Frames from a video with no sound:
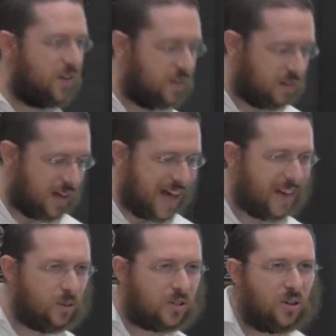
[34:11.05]
The, the
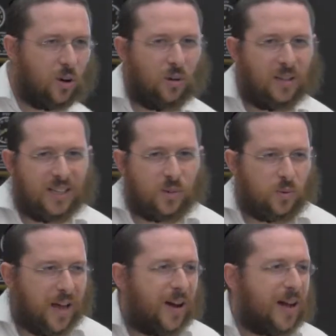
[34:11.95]
animal soul is
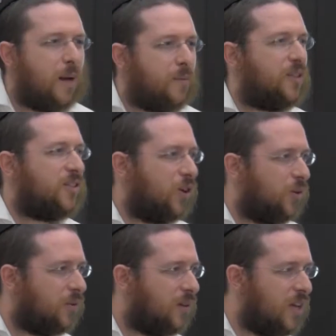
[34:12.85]
our comfort zone.